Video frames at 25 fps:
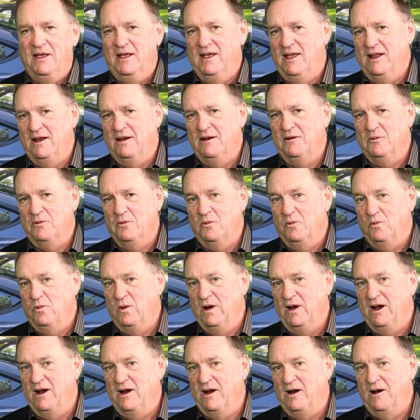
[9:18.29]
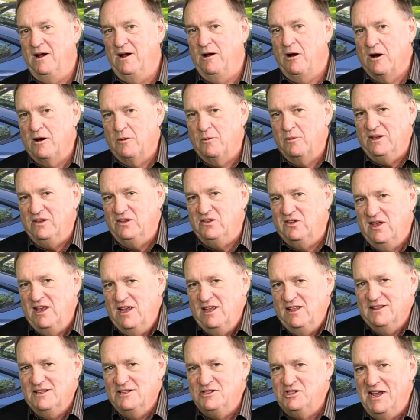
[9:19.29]
And where are we
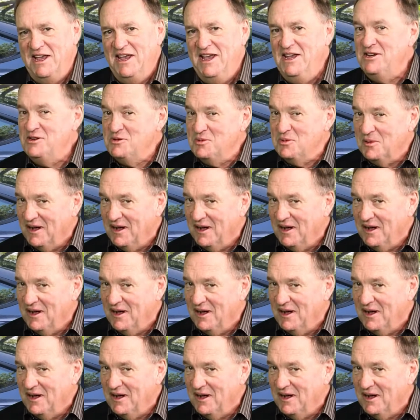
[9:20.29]
seeing the change?